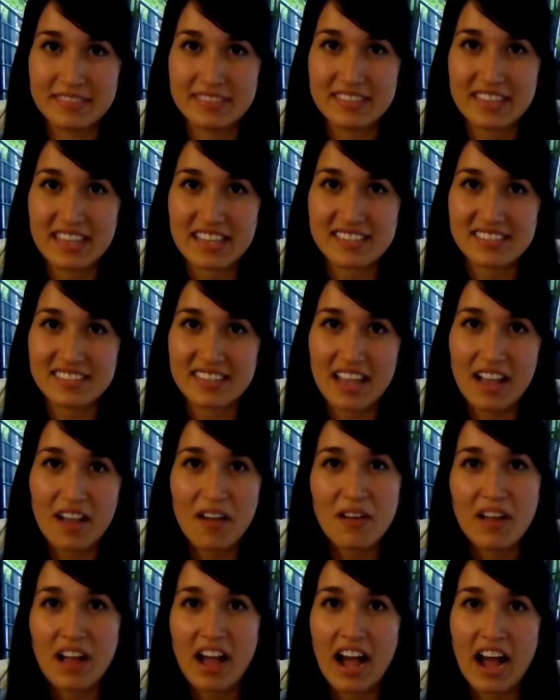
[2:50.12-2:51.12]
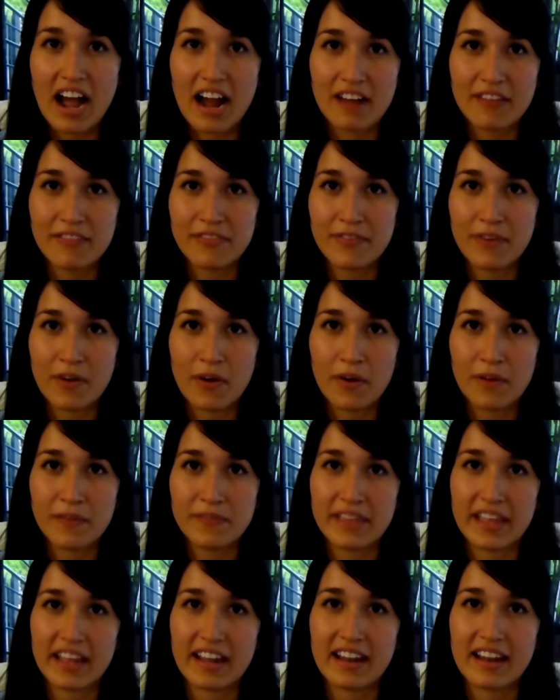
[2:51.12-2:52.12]
the second half
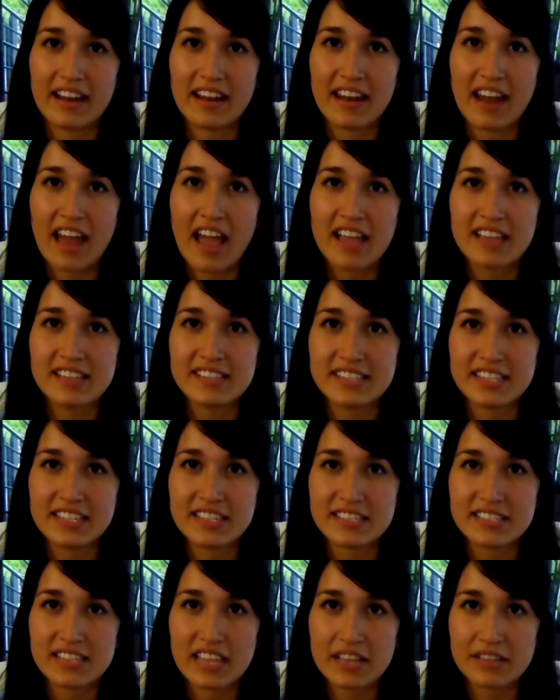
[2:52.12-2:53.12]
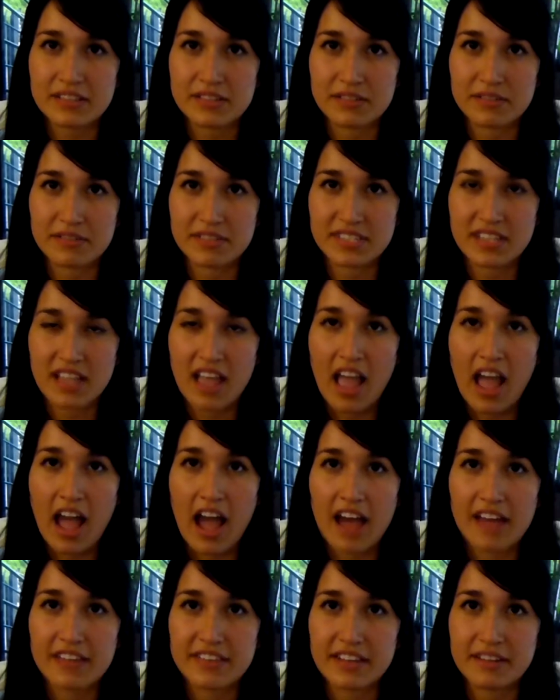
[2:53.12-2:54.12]
of the 19th century as
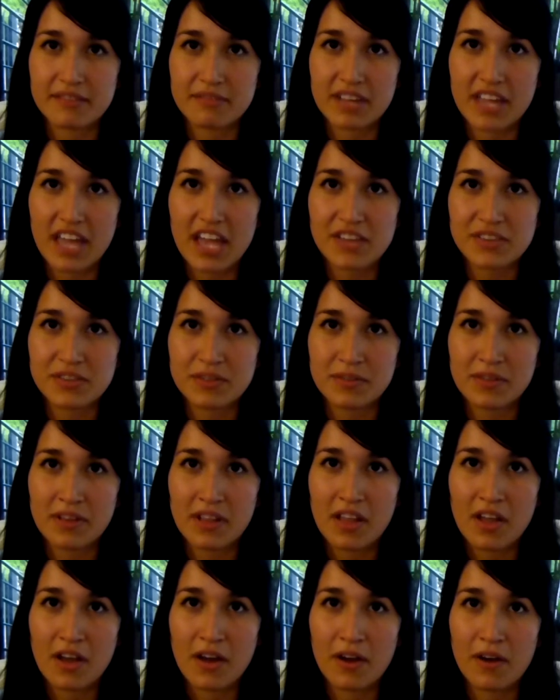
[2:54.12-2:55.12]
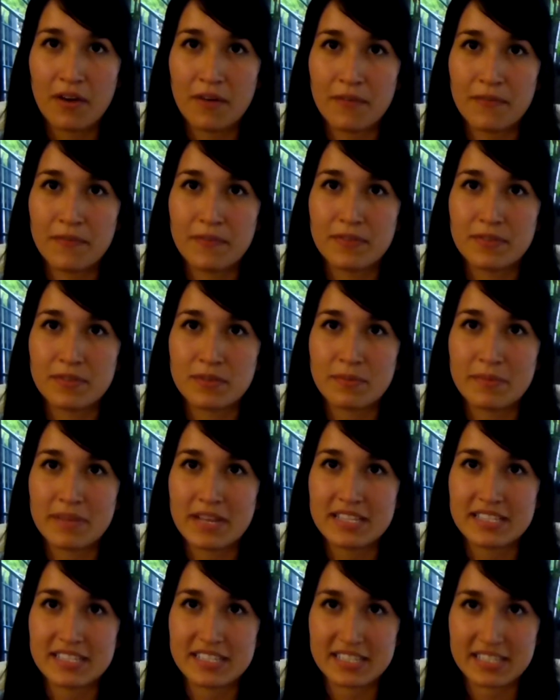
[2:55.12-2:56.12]
a reaction of
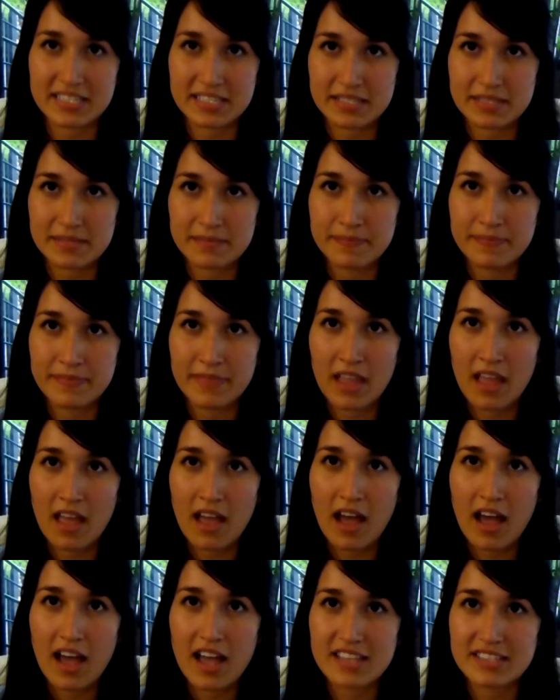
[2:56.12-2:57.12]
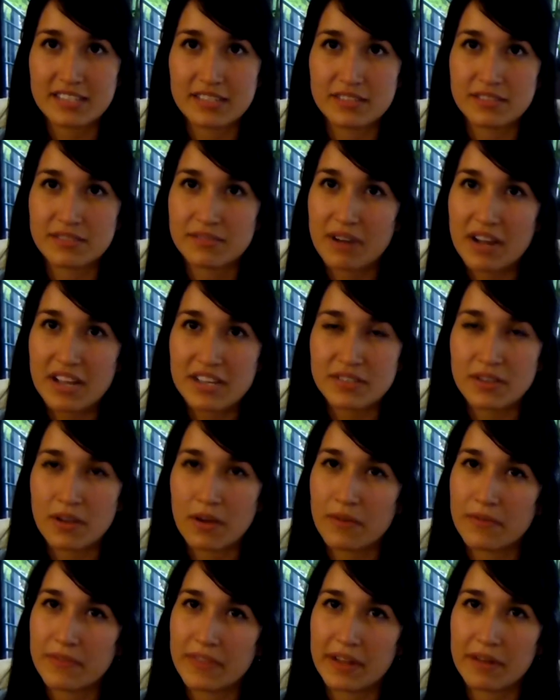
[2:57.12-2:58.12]
Romanticism, as a stress
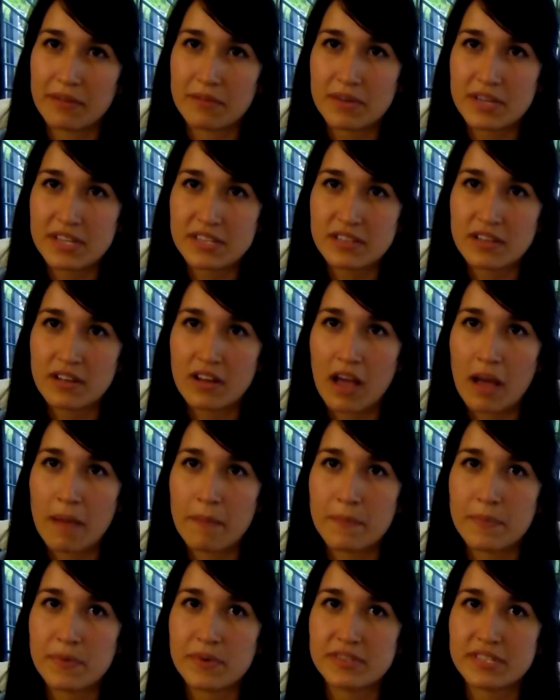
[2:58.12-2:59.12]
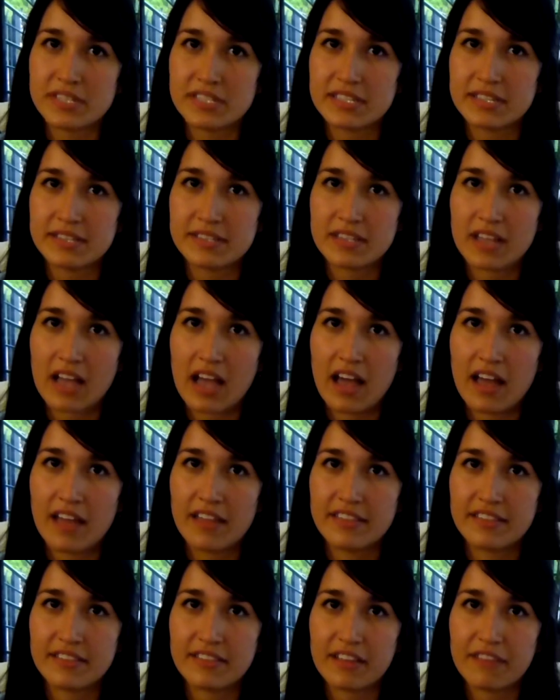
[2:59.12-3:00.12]
of the reason and positives
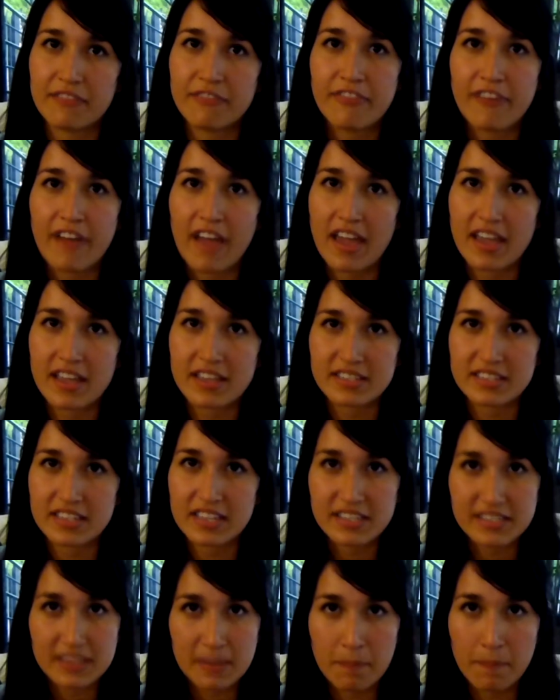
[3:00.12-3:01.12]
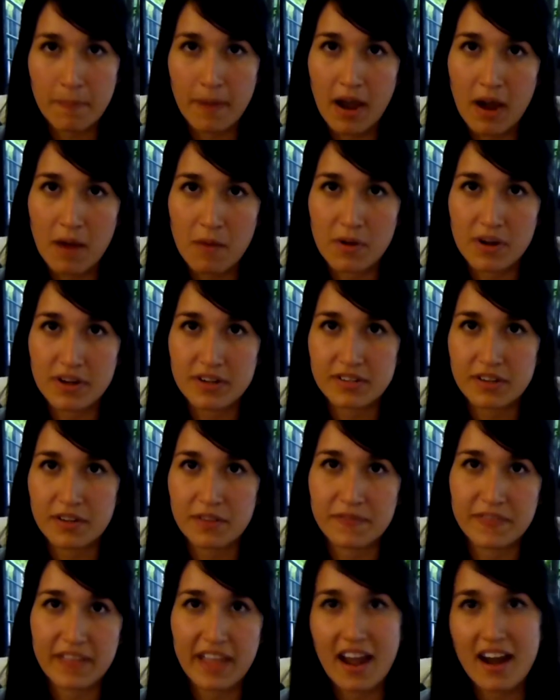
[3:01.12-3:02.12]
and the faith in the power
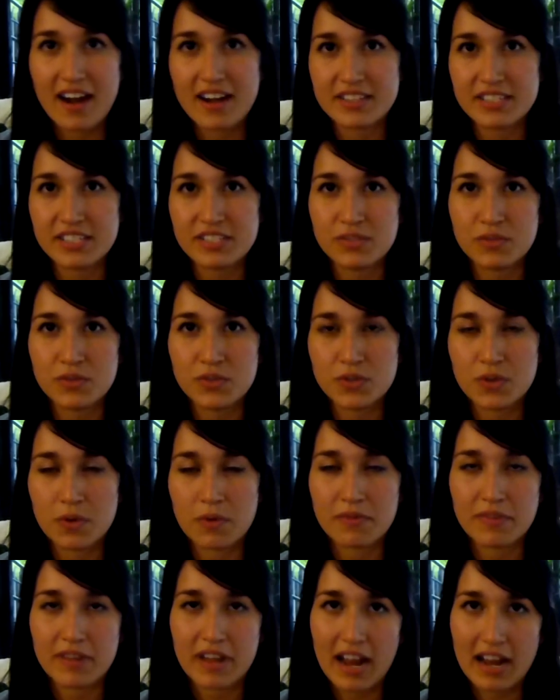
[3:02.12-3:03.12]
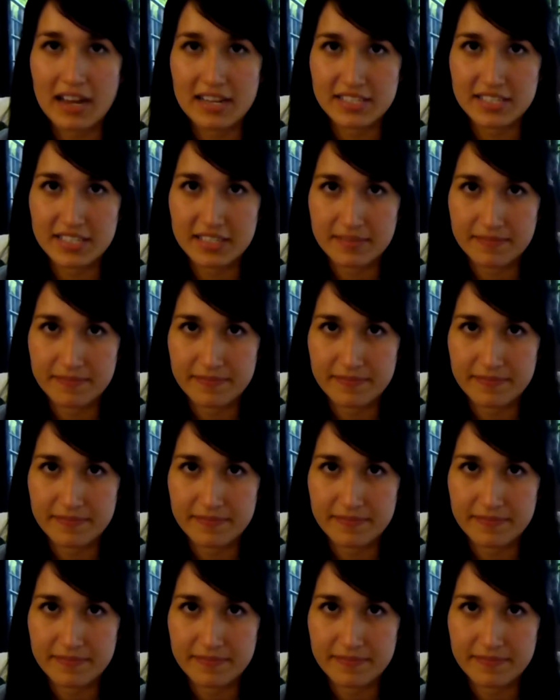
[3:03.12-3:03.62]
of the artist to show reality.